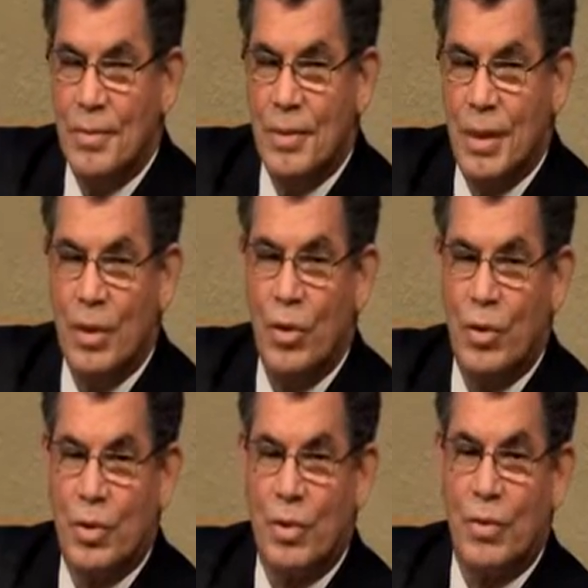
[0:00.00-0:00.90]
It is
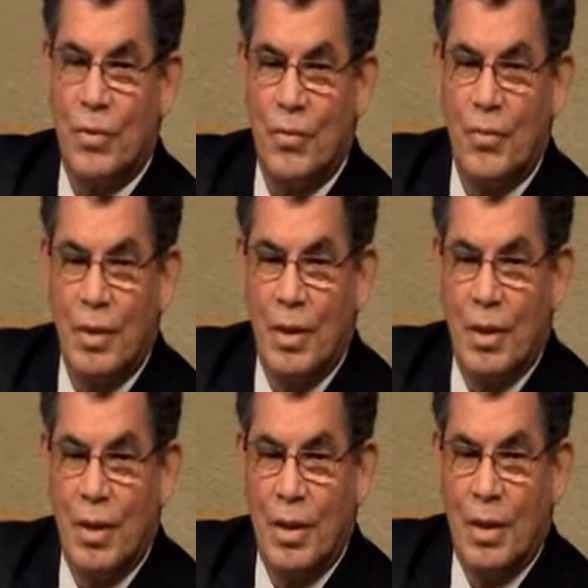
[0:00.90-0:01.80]
true.
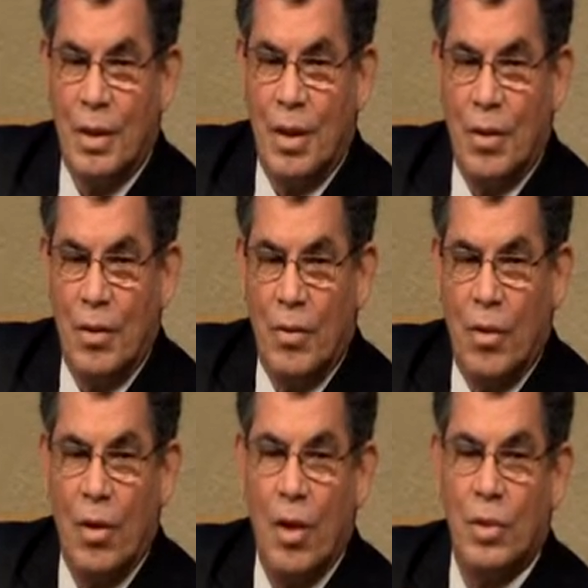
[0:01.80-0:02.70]

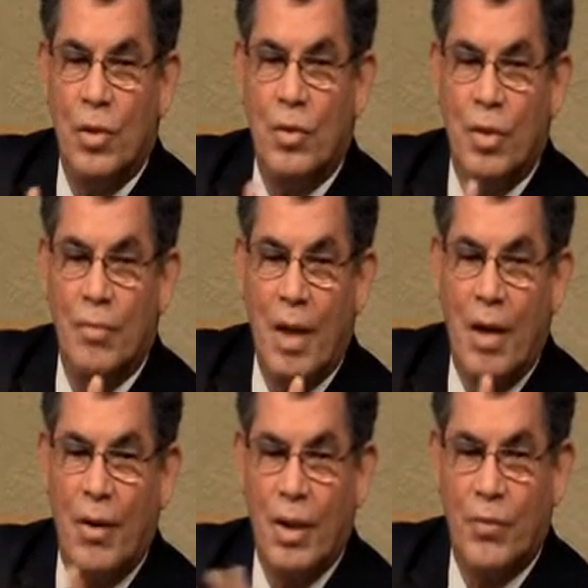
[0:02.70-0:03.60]
All you who are
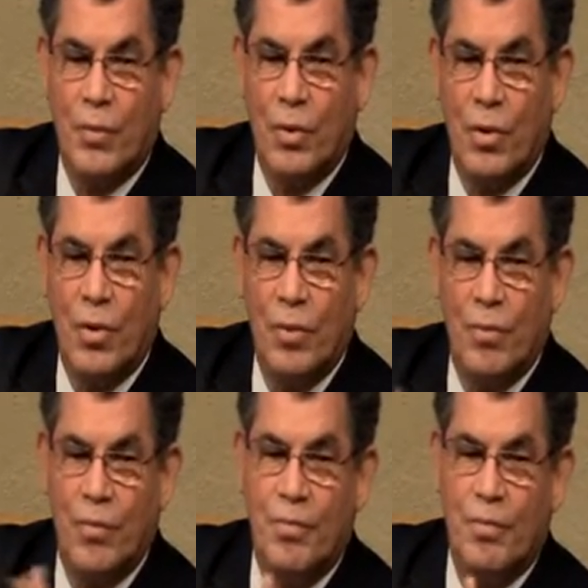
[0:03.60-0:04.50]
married for
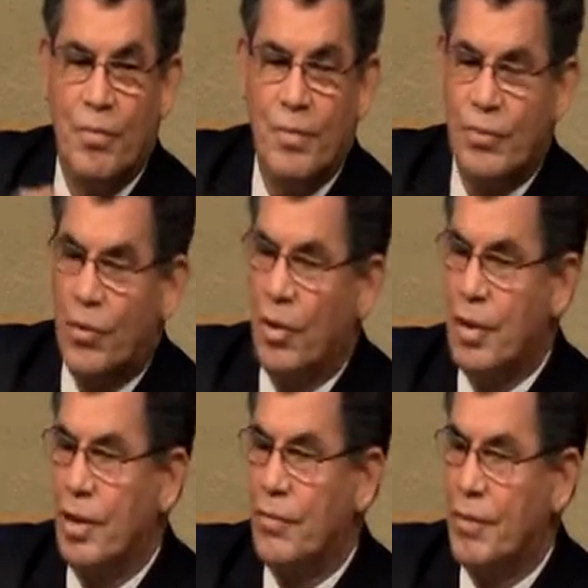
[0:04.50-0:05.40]

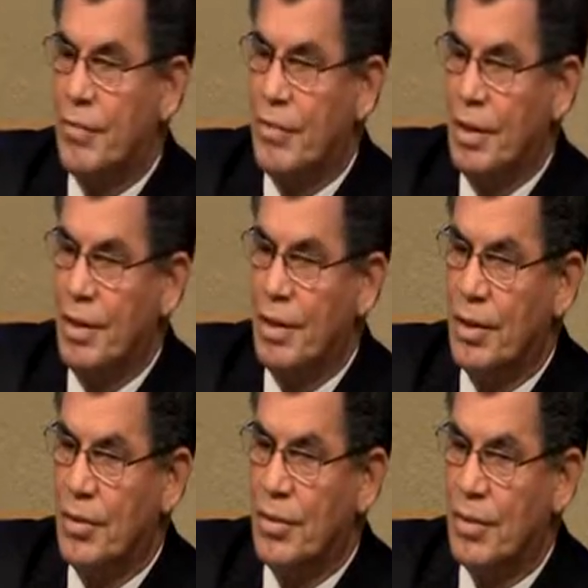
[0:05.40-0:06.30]
forty or fifty
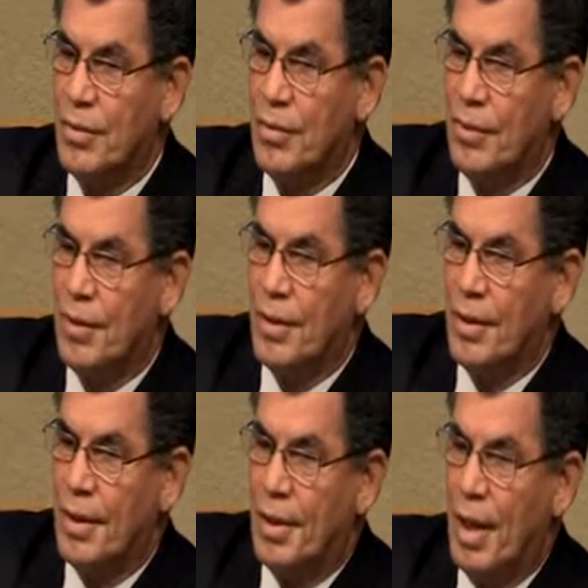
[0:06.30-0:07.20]
years,
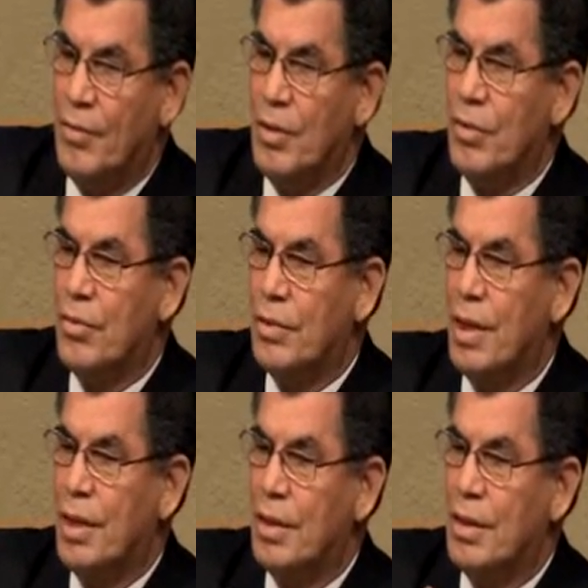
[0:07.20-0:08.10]
have you
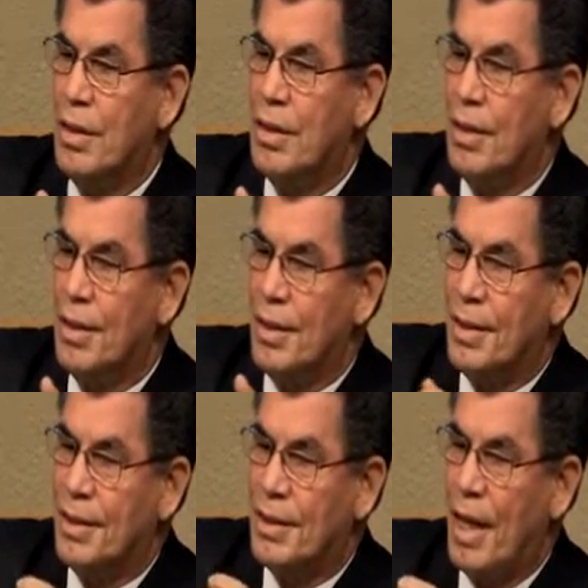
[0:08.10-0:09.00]
taken, uh,
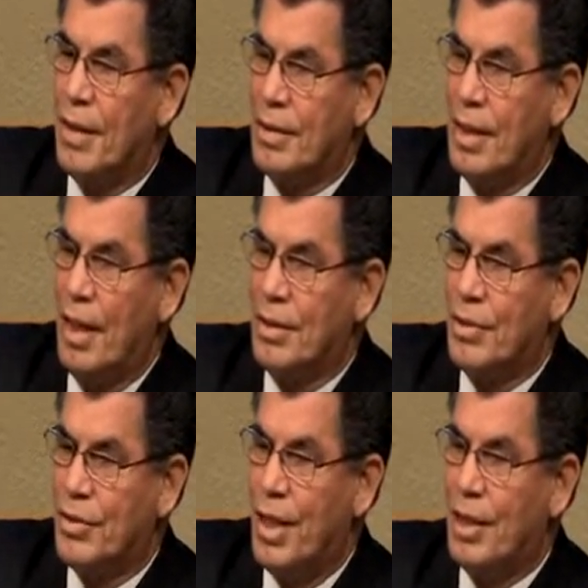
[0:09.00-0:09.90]
sat down
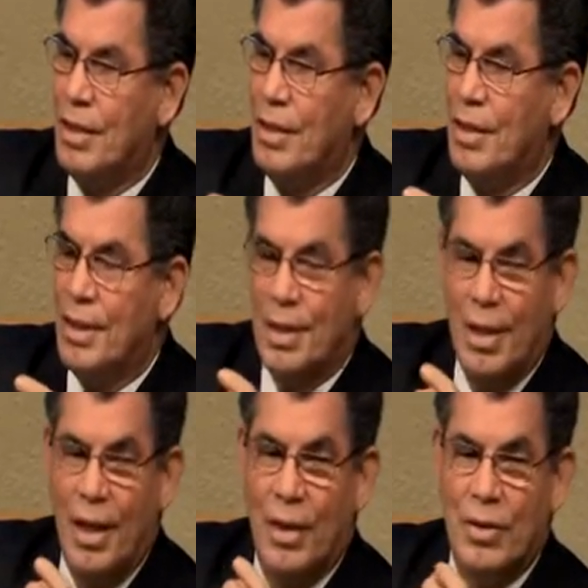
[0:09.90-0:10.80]
and taken
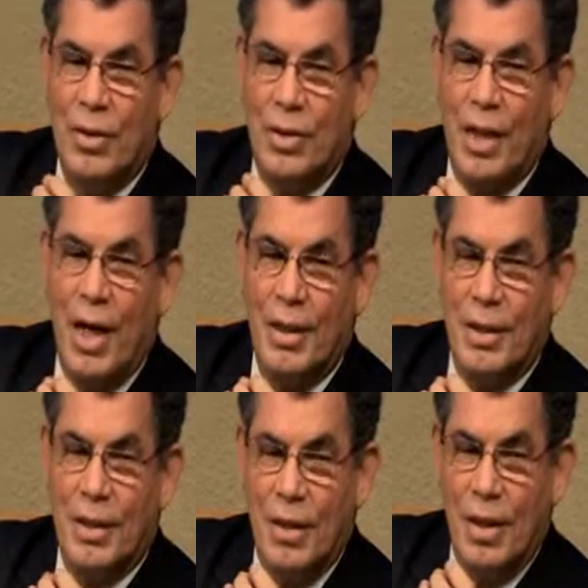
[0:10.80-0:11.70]
and
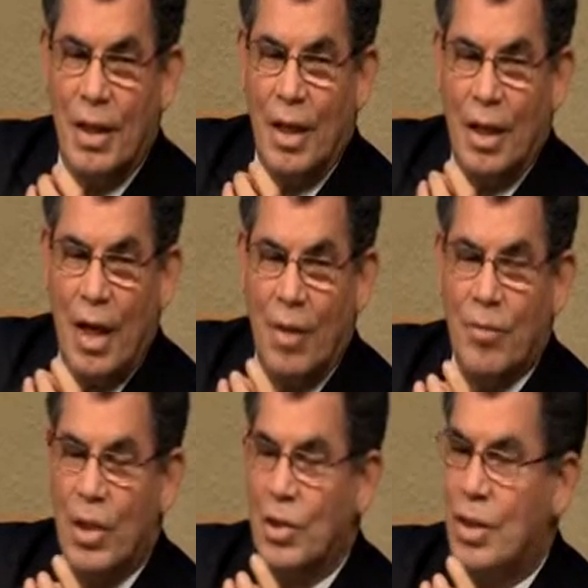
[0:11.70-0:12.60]
decided how
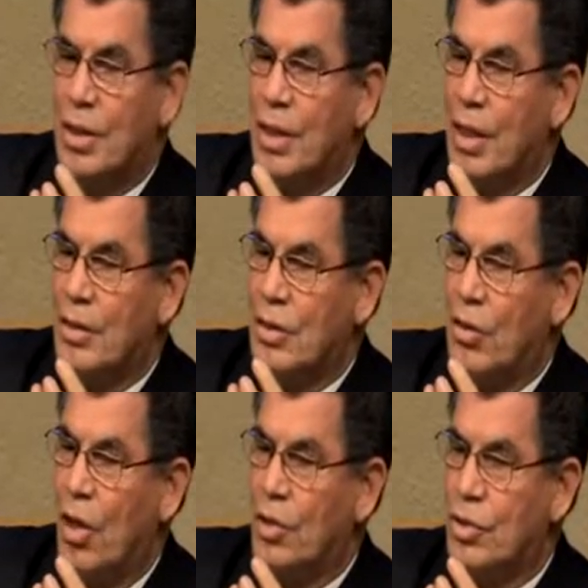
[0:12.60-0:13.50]
much it has
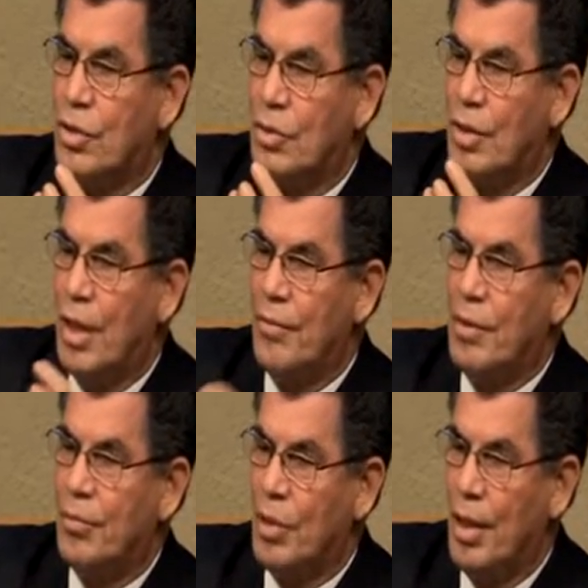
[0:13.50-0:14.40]
cost you to have
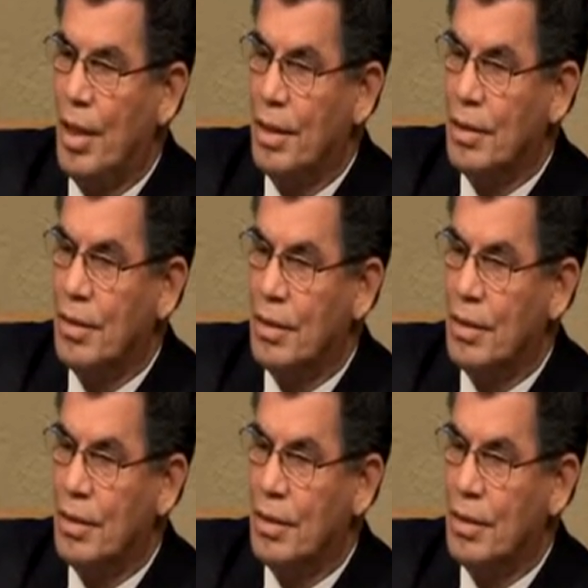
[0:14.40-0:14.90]
your bride?